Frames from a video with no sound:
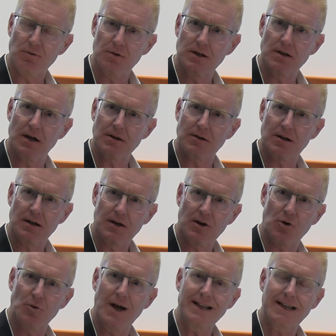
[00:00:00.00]
We're not
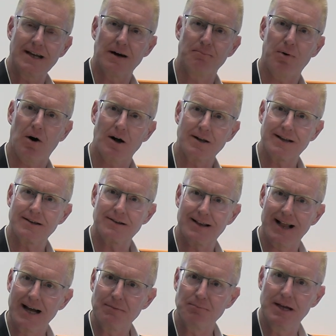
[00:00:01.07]
creating a part that's
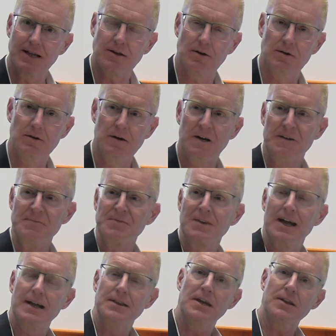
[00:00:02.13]
like Me Too.
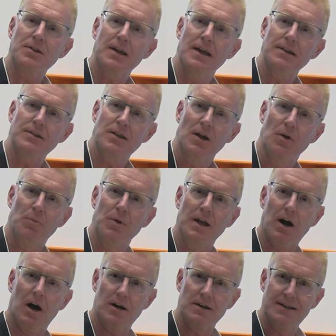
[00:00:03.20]
In this case,
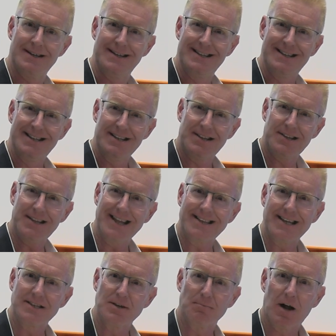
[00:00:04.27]
we are
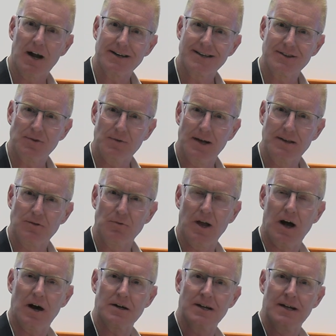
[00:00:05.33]
setting the market trend.
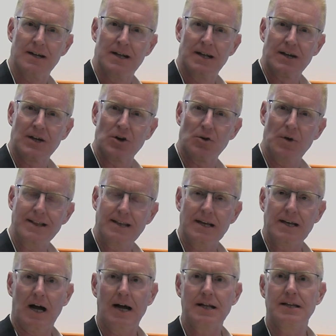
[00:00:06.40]
We are
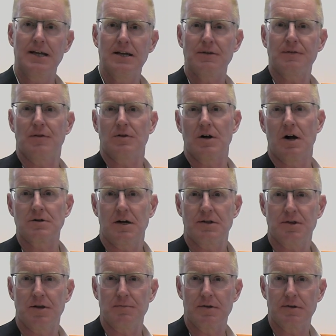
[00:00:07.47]
creating ideas for our
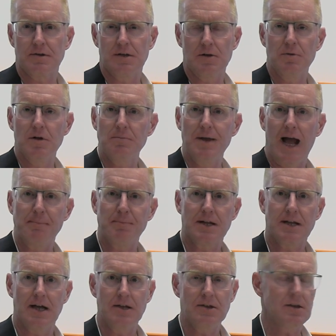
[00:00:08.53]
customers. There will be
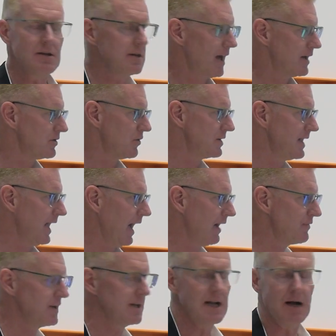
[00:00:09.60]
applications, and already
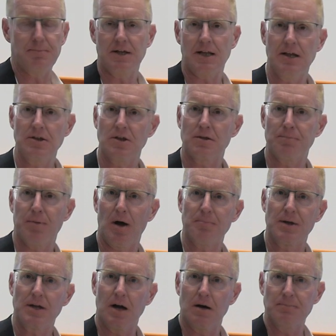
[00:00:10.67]
have seen applications
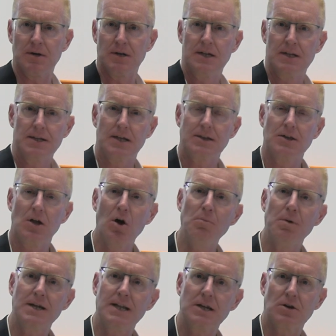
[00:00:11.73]
popping up that
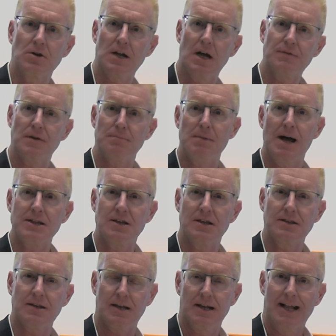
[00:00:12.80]
nobody could have
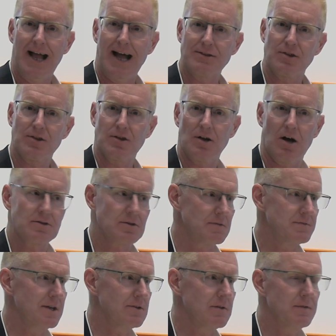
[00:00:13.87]
imagined at the start
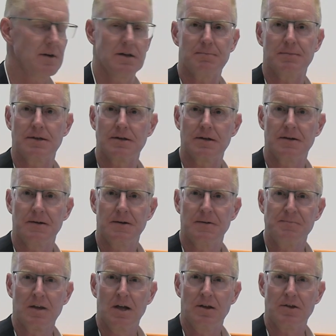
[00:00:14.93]
of this development.
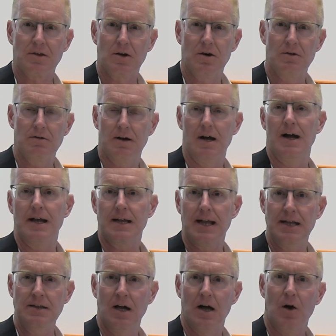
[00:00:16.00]
So
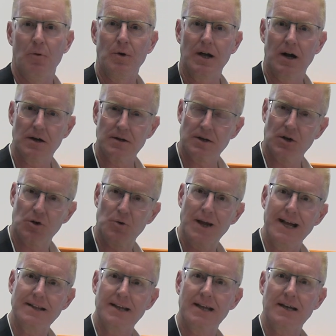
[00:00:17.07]
again, we are
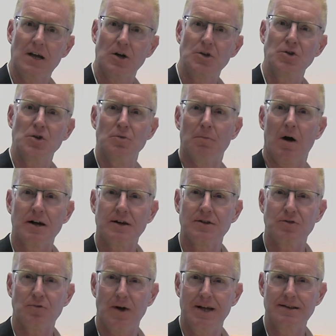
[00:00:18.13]
creating a new
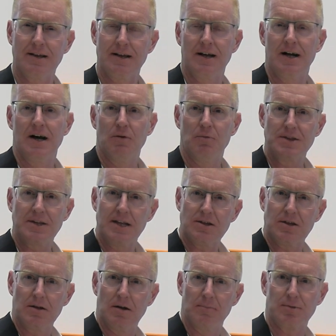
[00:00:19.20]
market trend with
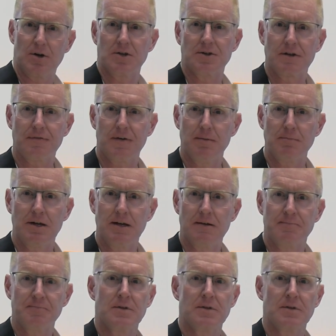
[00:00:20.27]
this product family.